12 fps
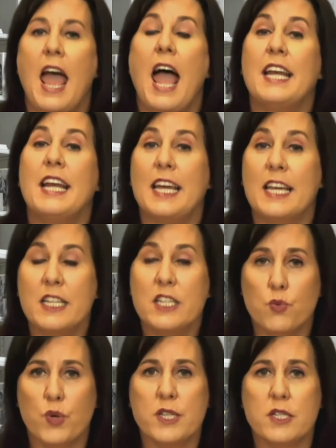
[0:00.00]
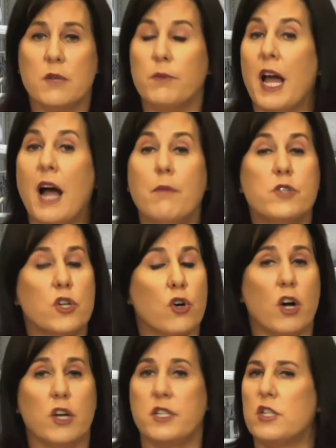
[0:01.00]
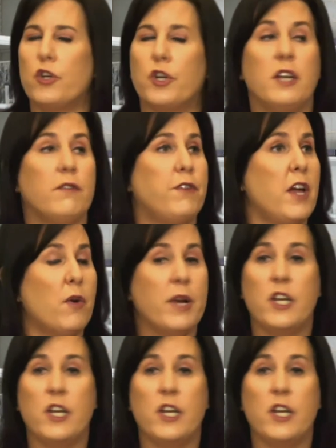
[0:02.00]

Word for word: And his wisdom comes across as looking very